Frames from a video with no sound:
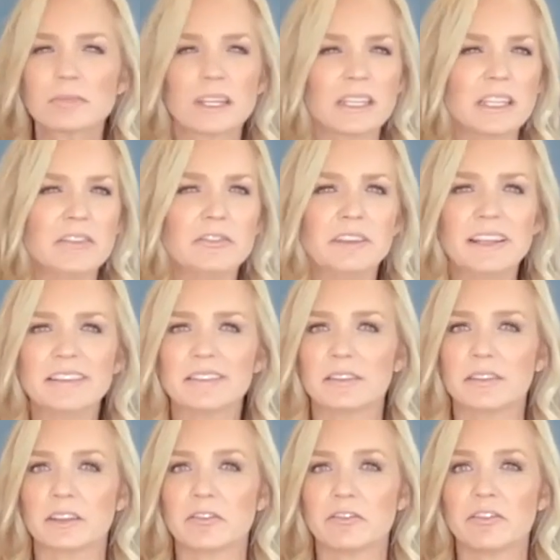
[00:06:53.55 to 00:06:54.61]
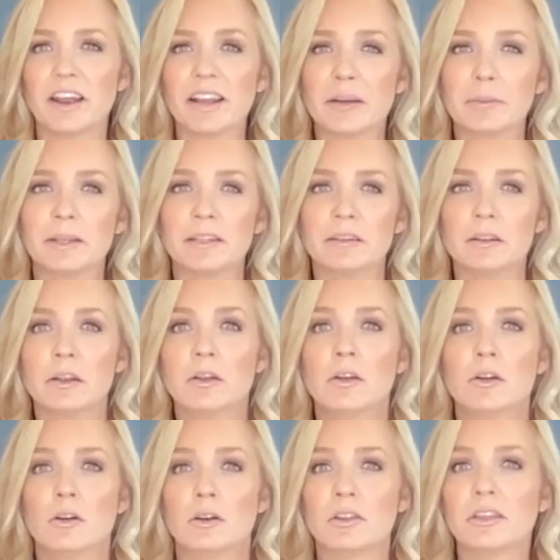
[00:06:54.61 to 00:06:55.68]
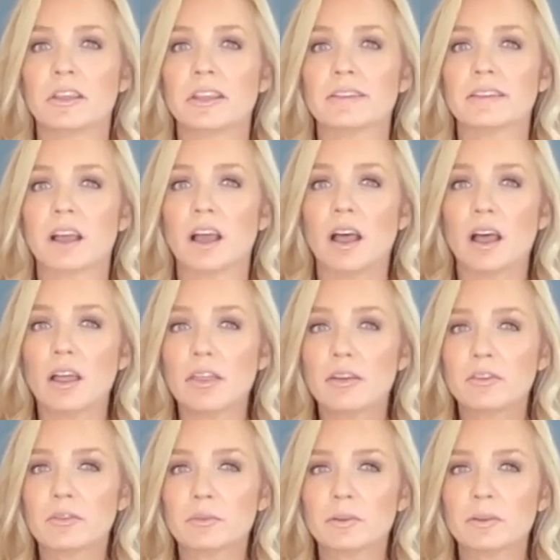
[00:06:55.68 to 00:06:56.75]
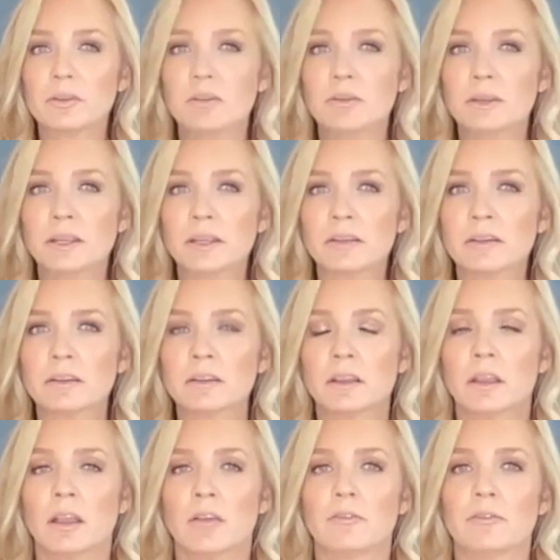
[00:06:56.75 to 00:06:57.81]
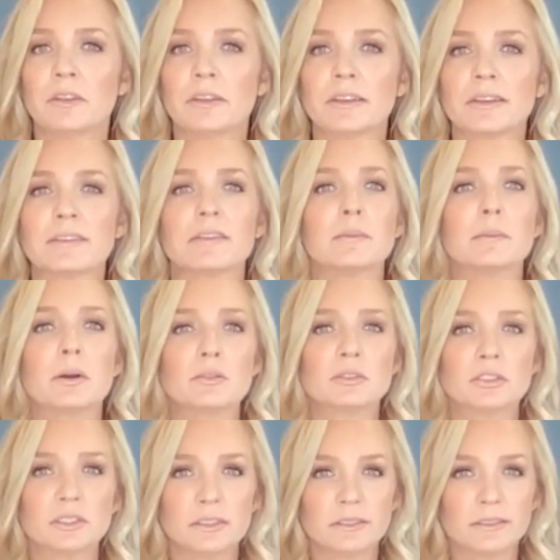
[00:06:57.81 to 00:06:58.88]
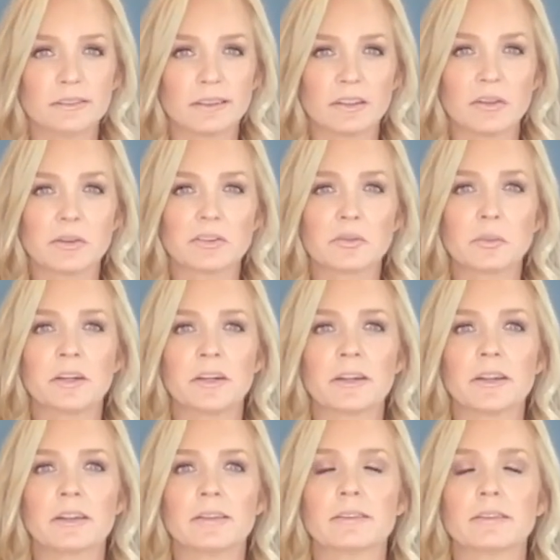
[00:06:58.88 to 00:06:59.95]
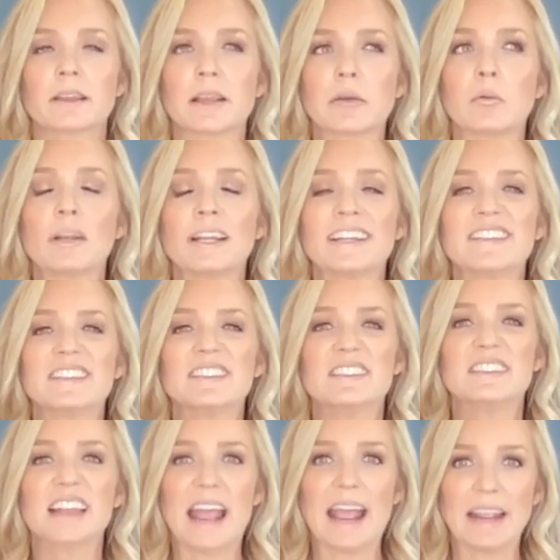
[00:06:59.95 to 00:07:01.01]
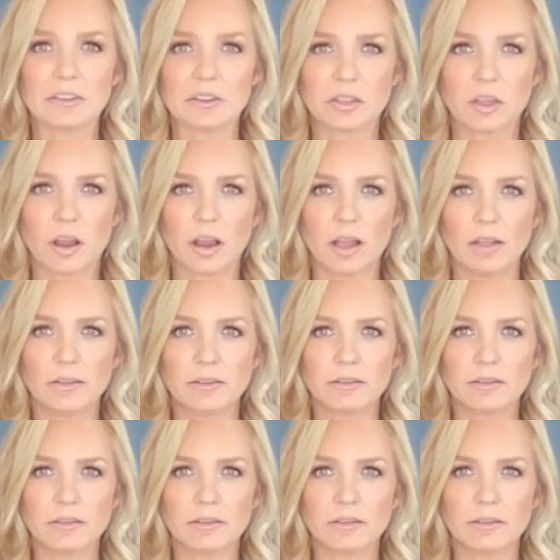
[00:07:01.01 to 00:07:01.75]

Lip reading: events in the environment, or things others were doing, feelings and emotions that you experience, like what exact thought,